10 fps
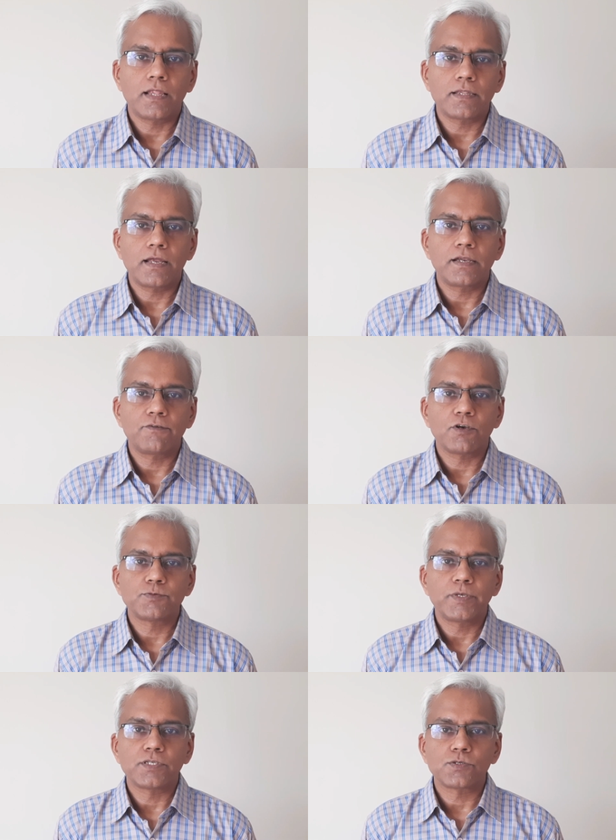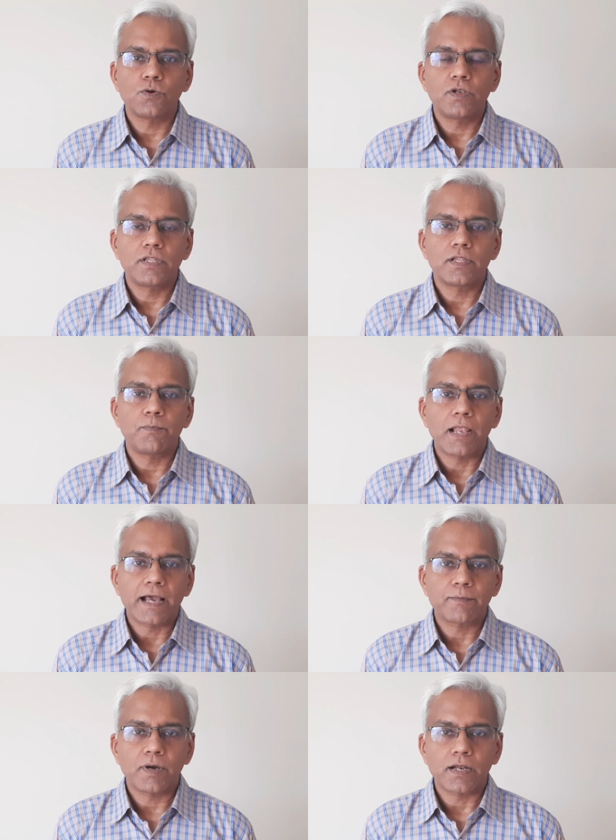and that it was being sold in the
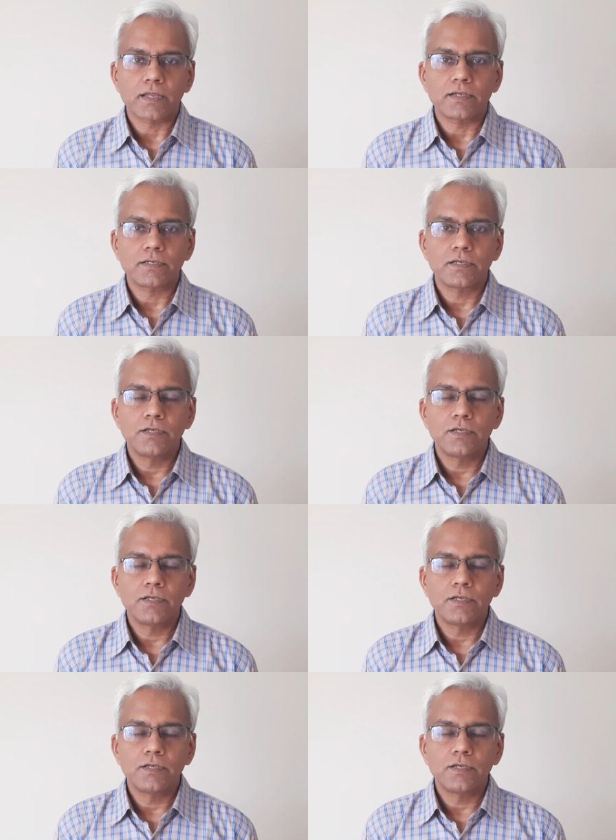black market.